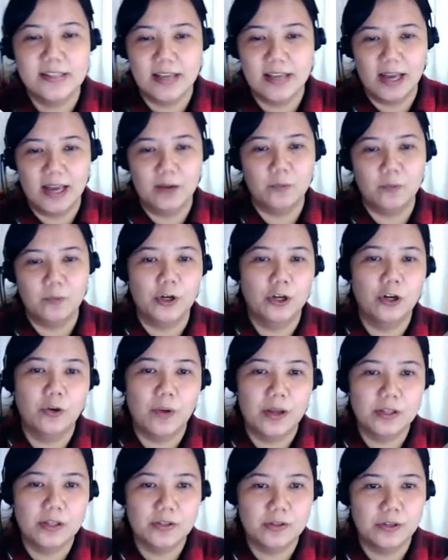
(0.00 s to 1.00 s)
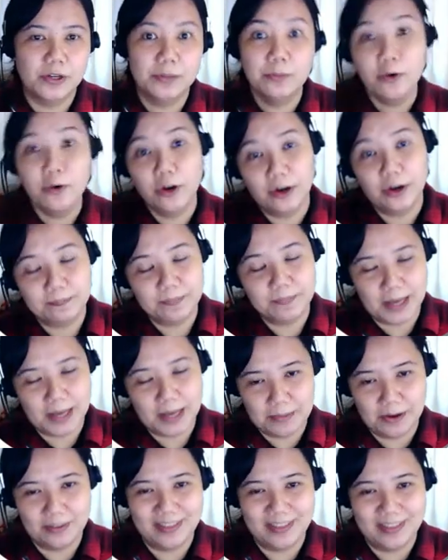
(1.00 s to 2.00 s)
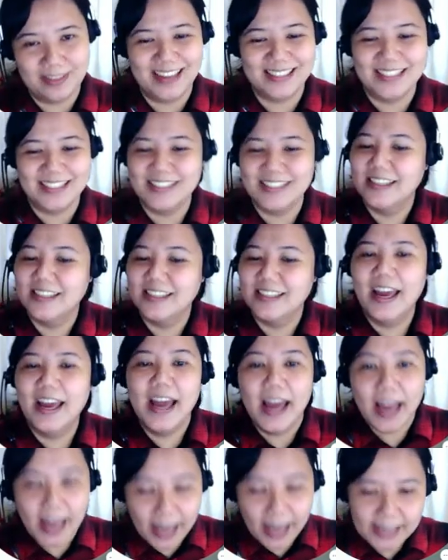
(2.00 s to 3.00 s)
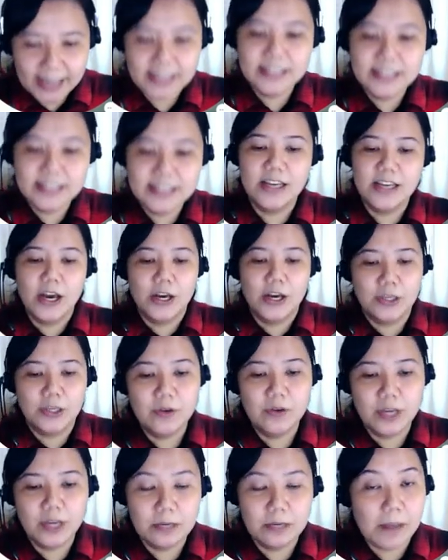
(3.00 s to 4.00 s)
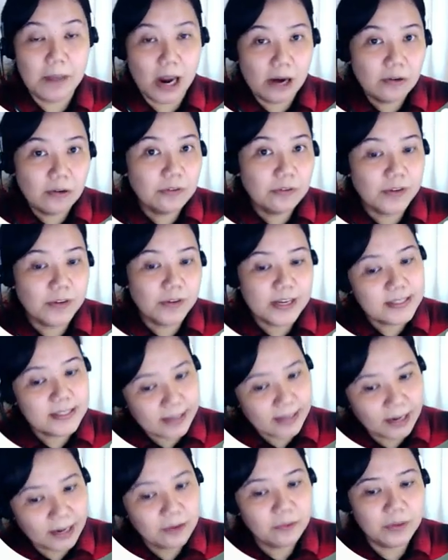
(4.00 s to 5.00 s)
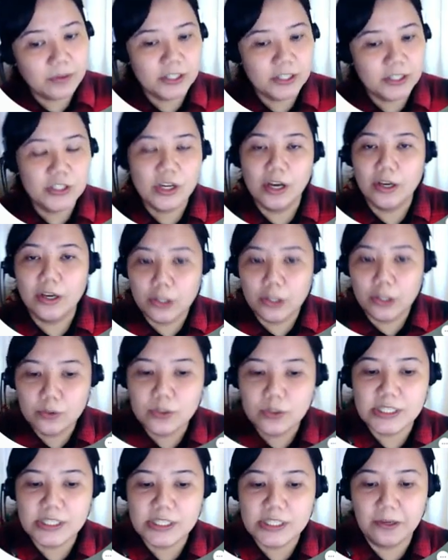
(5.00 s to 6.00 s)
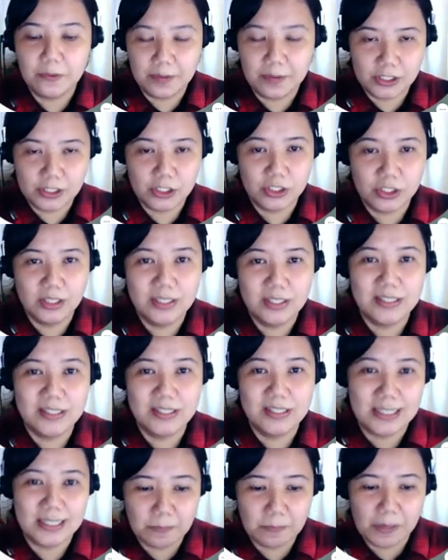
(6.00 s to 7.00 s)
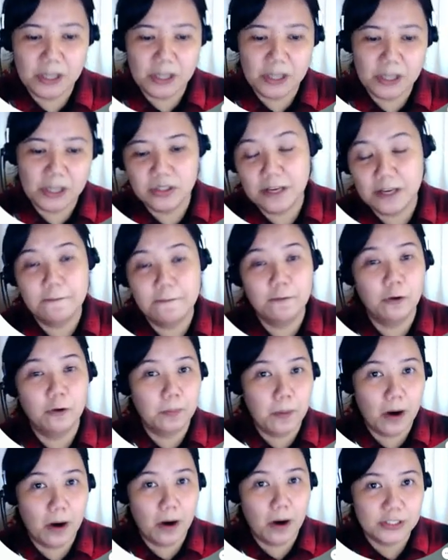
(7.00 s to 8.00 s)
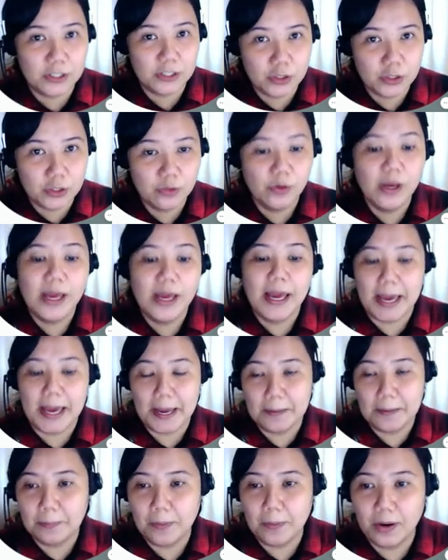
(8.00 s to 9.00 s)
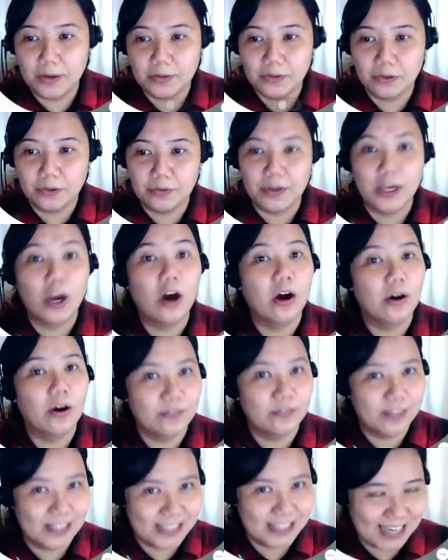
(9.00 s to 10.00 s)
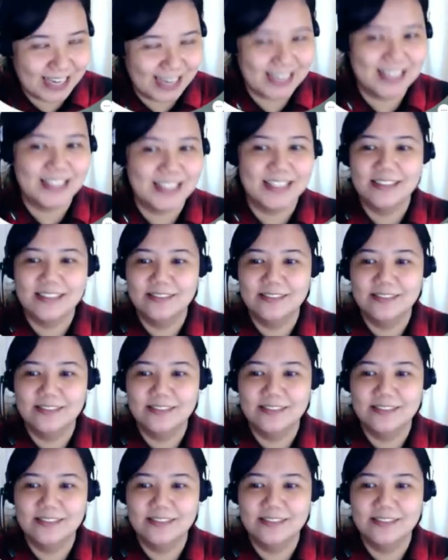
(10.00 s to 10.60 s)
and we're going to learn more about that. And you can paraphrase language used in questions, especially for parts 2 and part 3 of the test.